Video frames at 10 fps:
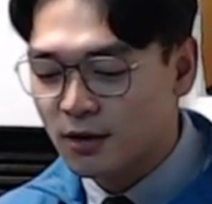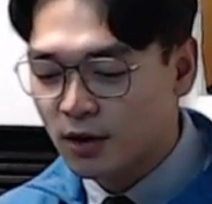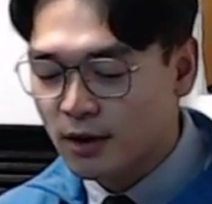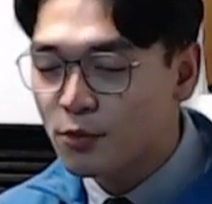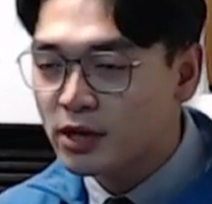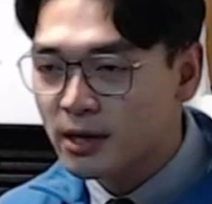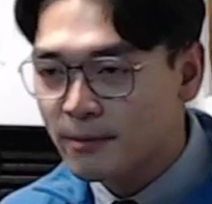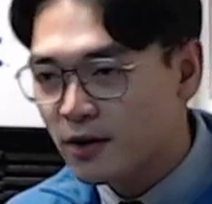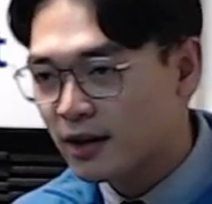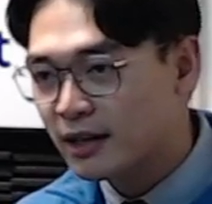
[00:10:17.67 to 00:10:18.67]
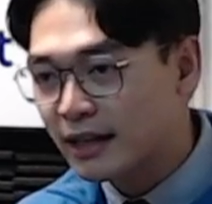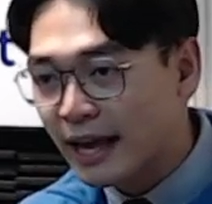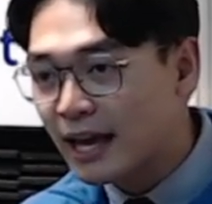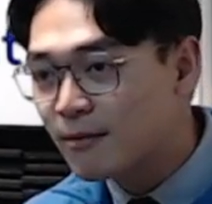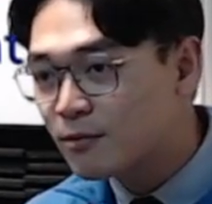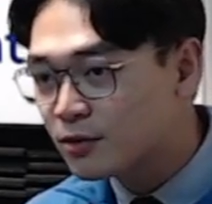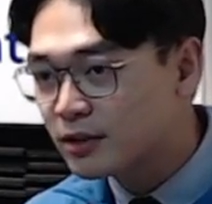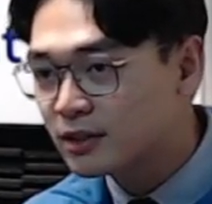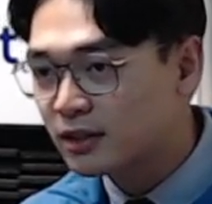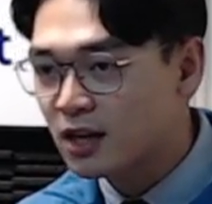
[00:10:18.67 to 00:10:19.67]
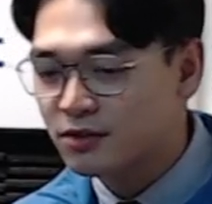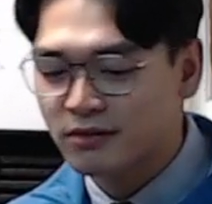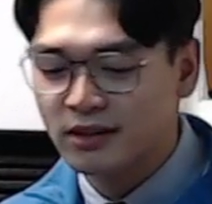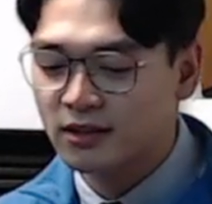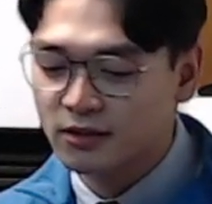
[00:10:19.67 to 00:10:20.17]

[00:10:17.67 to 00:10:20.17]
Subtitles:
Cambodian American came to this country.